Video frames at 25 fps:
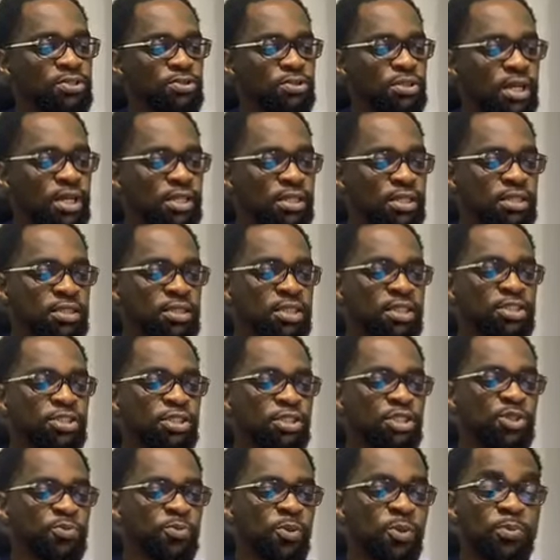United
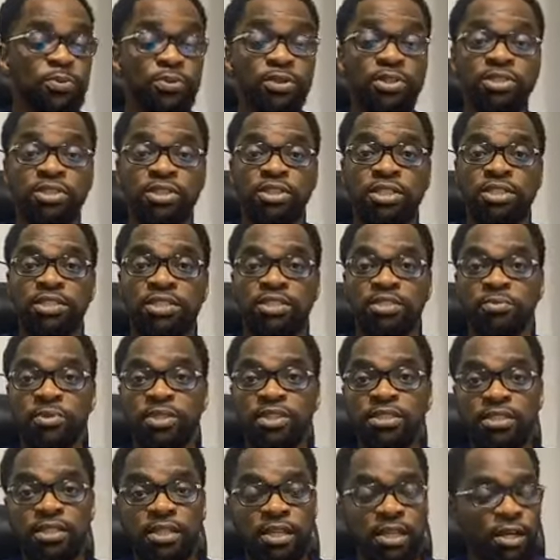Nations population
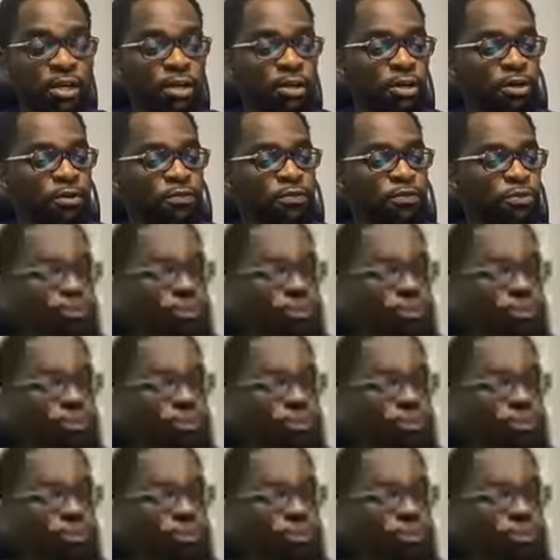estimate of